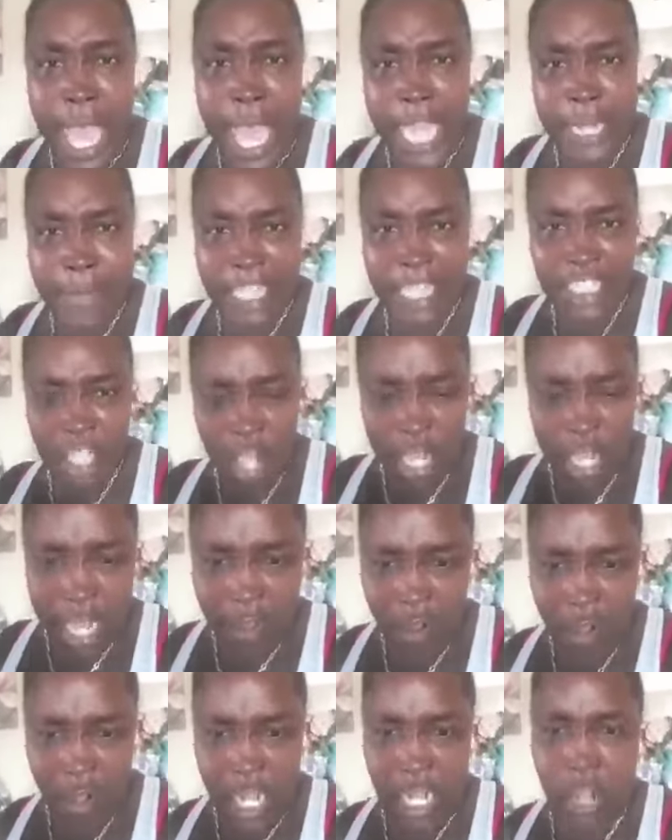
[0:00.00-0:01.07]
And them a turn
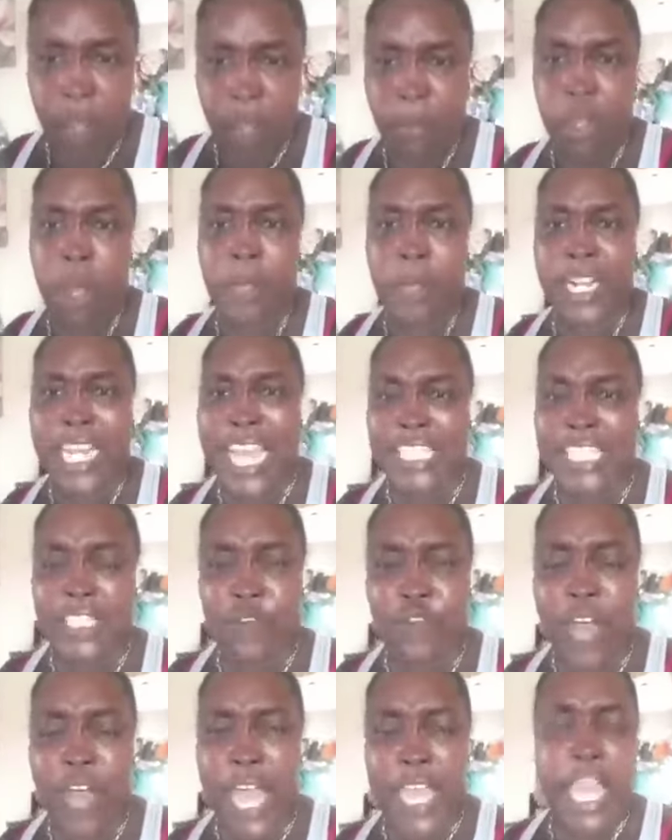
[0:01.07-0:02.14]
around and come
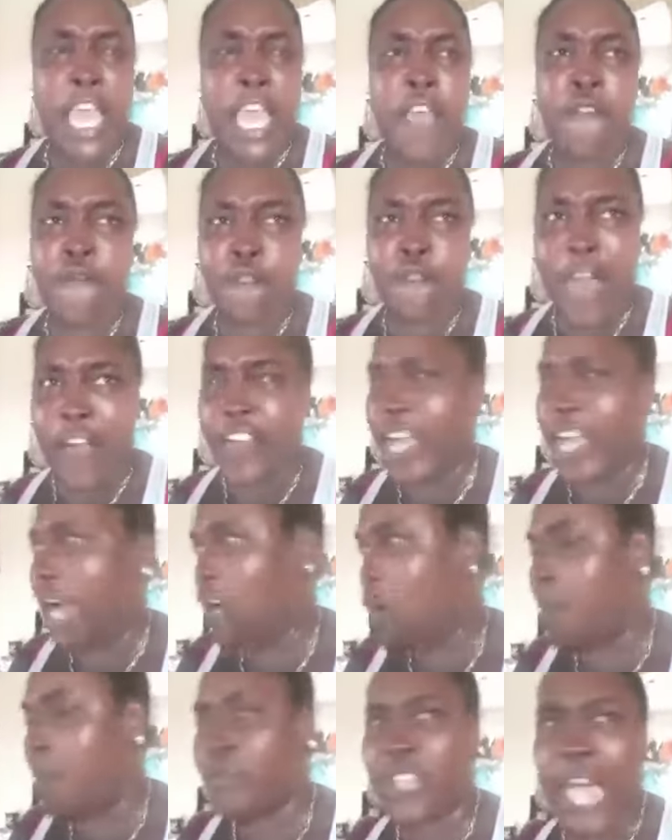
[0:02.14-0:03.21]
classify foreigner,
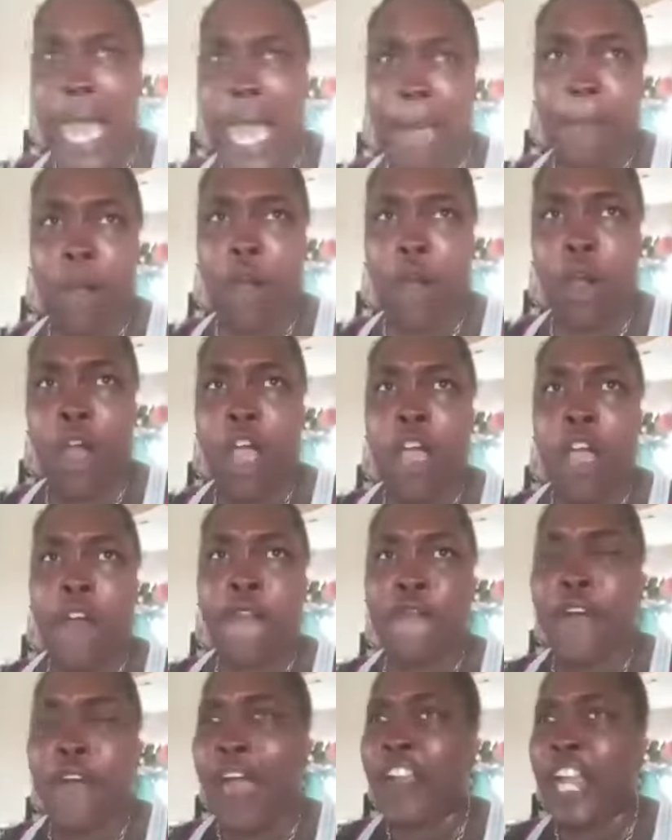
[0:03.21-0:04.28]
come talk about
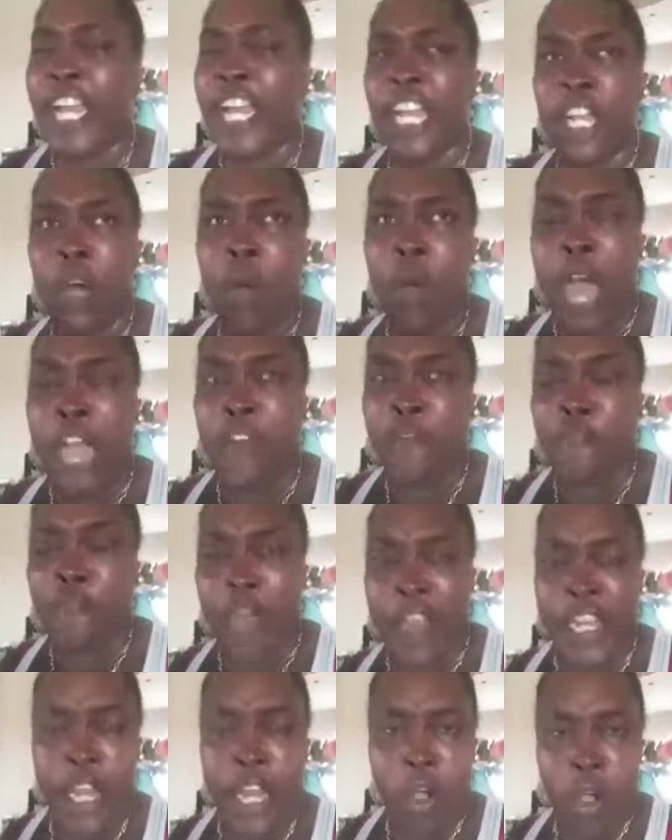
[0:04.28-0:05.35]
foreigner, they don't want no
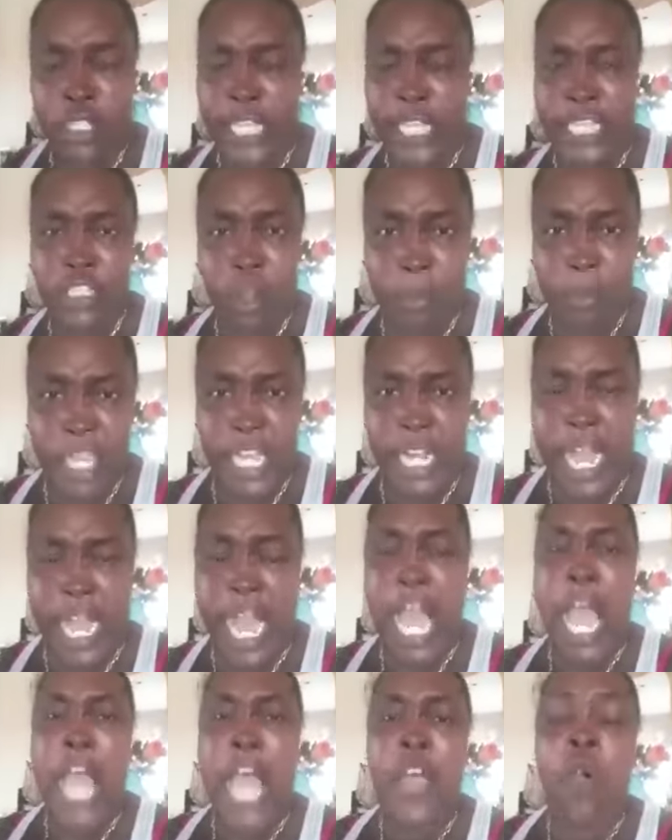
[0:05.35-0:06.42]
foreigner out of Jamaica.